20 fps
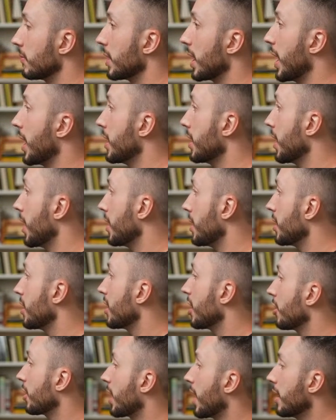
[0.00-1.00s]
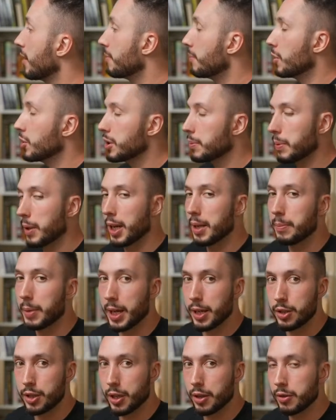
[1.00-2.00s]
and they're kind of multiplied
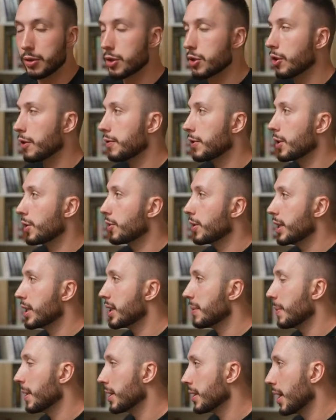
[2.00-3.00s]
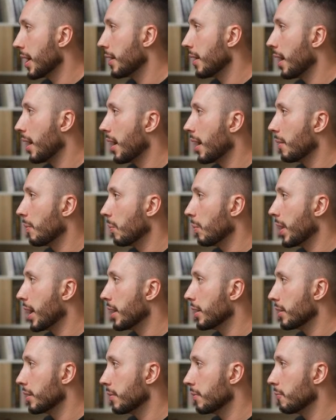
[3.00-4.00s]
by each other, so if you increase them
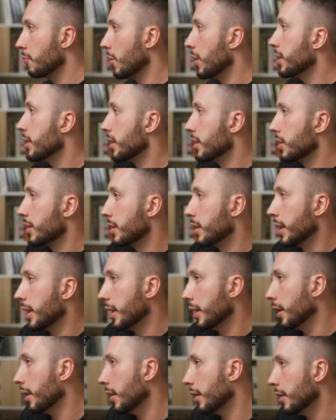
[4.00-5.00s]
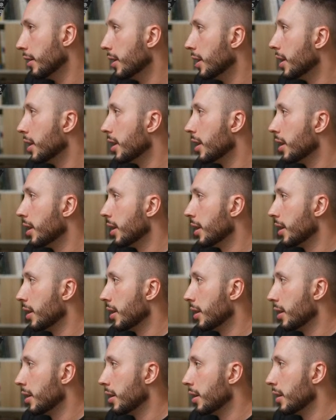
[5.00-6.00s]
at once, they
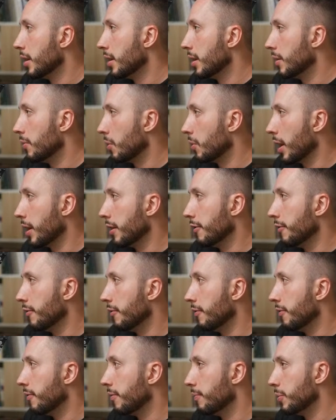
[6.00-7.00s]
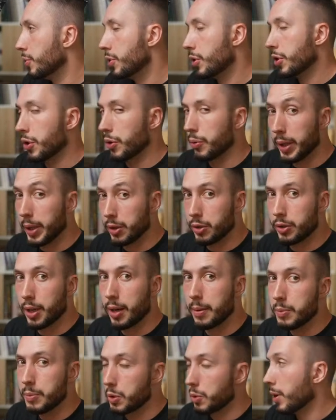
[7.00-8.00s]
will kind of boost your render
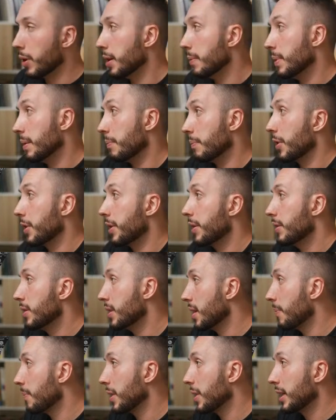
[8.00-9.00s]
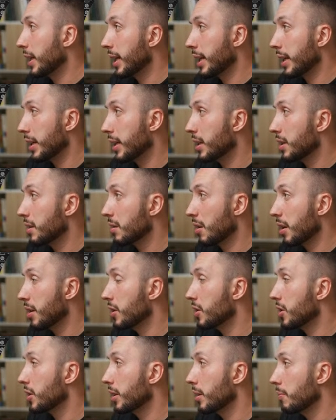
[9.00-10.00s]
times quite a bit. But something like this
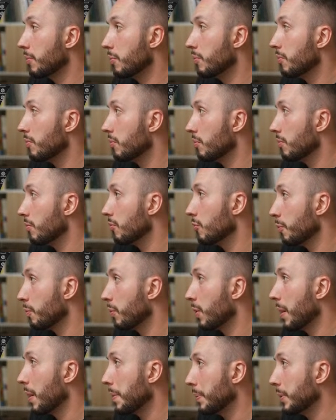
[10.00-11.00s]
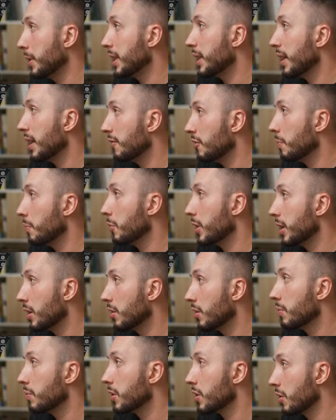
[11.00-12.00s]
honestly will probably give you pretty
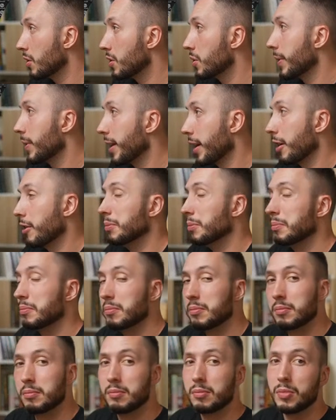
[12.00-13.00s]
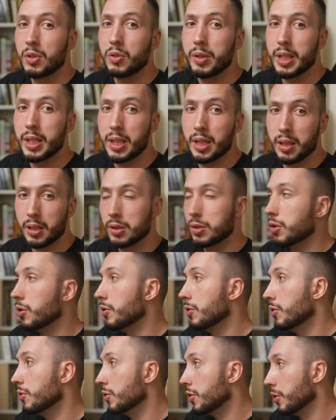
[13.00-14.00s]
good results without you needing to
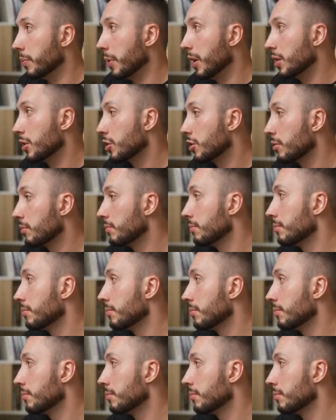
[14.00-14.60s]
do too much.